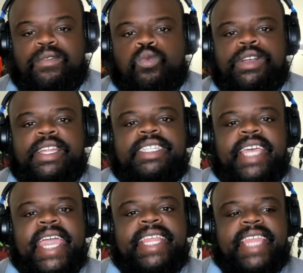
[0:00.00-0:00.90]
We're going to
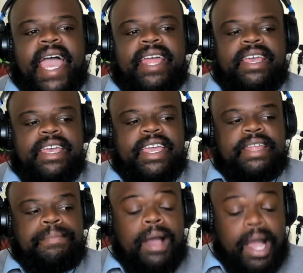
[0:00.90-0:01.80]
take that
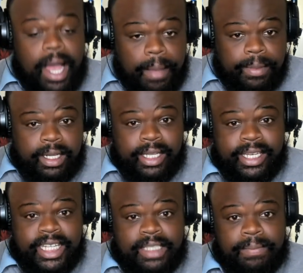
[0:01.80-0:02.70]
and publicly
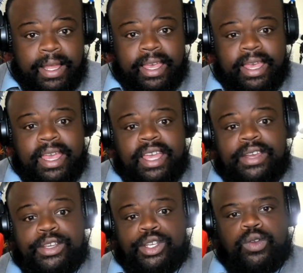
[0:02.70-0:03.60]
display
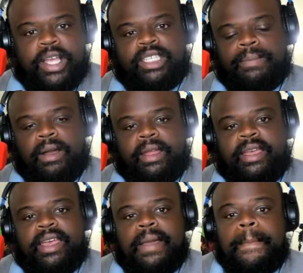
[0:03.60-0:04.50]
disgrace upon it.
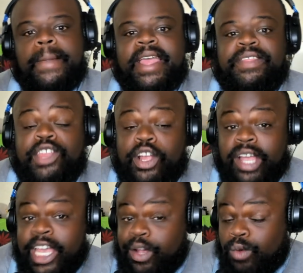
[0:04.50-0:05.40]
And they're
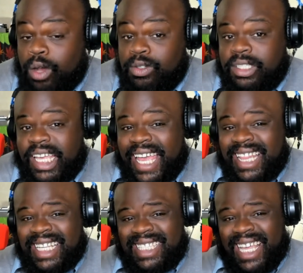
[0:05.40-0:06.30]
heroes in
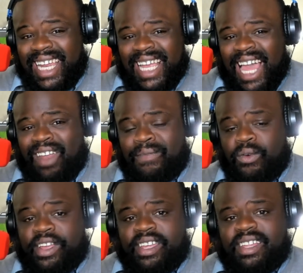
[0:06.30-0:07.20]
the state of
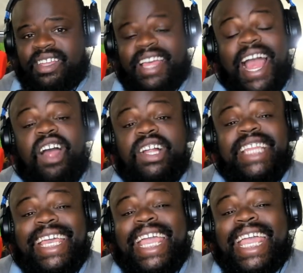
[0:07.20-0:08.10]
California. How are
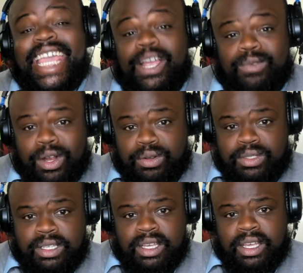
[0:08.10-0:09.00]
they heroes?